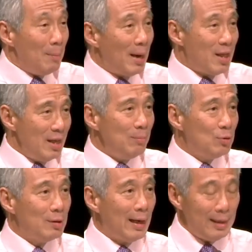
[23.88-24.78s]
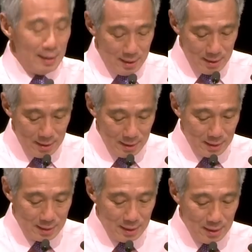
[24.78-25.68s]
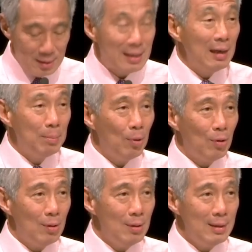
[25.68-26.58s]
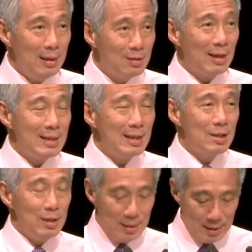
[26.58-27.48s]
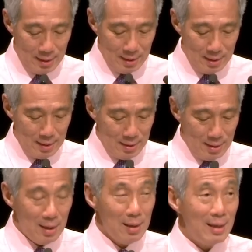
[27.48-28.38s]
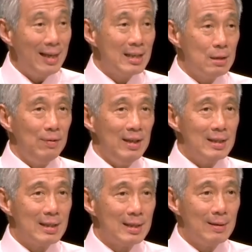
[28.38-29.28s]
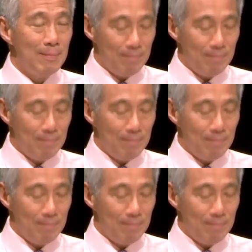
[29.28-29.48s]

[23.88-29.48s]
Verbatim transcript: My theme tonight is Singapore in Transition, the next phase.